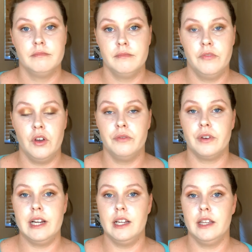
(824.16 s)
feel
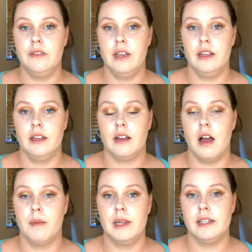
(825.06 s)
free to leave it in the
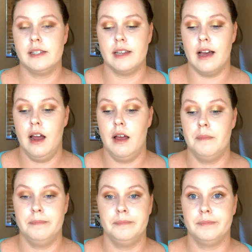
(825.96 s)
comments.
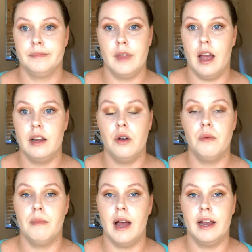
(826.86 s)
I
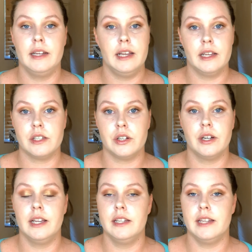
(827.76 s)
don't mind
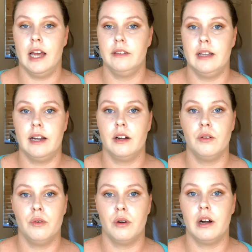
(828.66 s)
answering it down there,
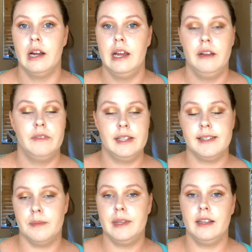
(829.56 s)
or if it's
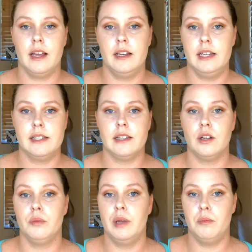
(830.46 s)
something that needs a
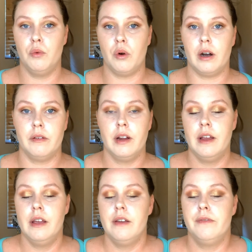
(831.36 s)
little bit more
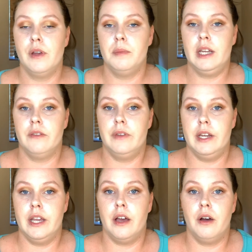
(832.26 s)
filming a
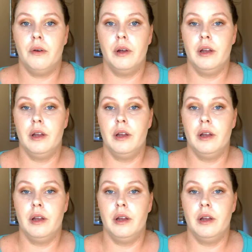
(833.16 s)
video.